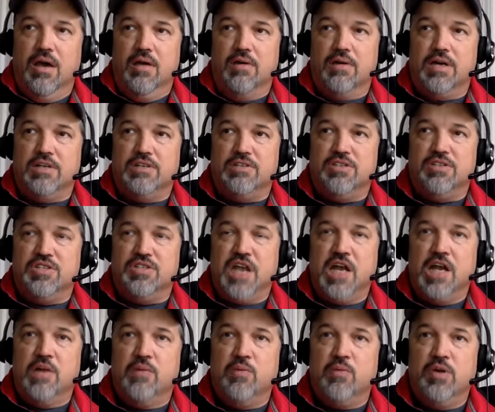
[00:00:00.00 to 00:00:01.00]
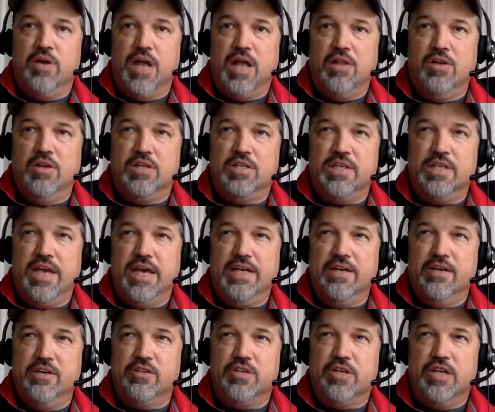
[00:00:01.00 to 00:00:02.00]
Oh gosh, the standard one I looked at
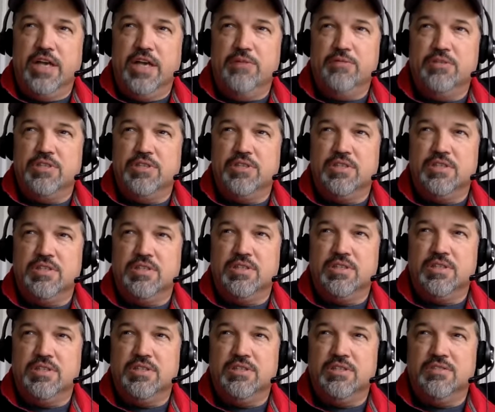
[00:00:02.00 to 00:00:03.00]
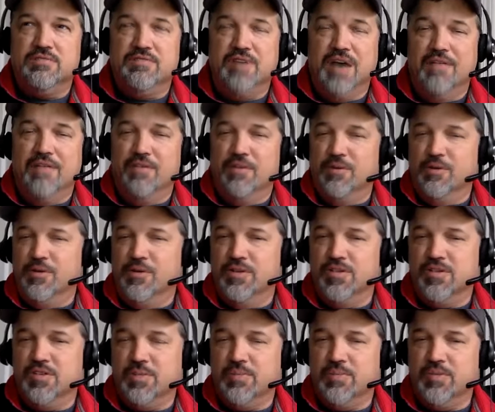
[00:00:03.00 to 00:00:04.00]
yesterday was five hundred
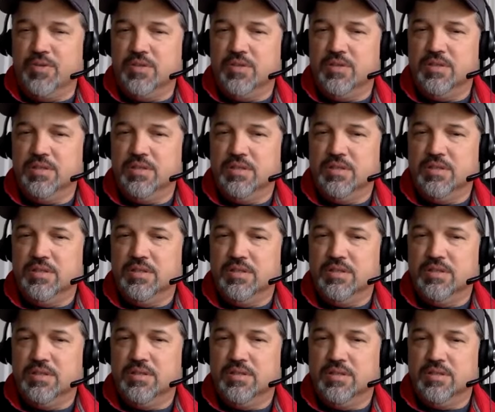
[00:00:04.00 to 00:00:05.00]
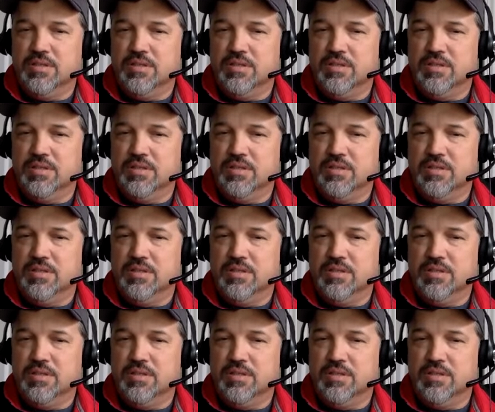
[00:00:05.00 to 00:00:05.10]
and something. Is